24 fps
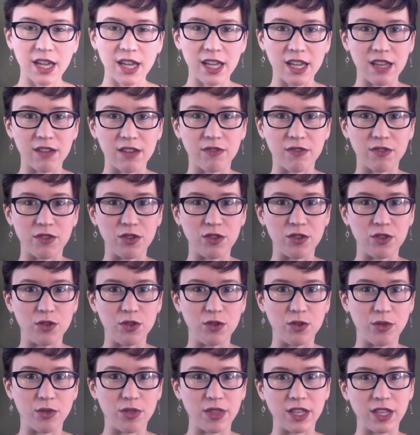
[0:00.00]
if
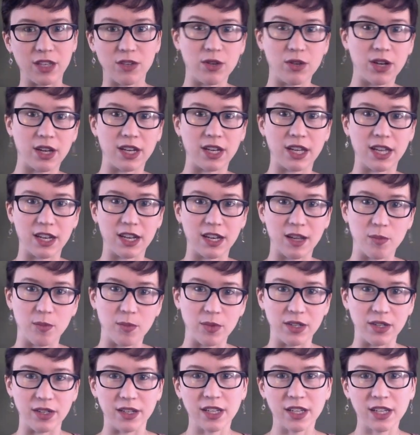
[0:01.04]
you think you got to get up
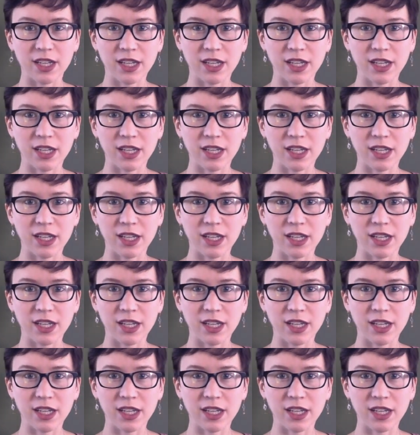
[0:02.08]
and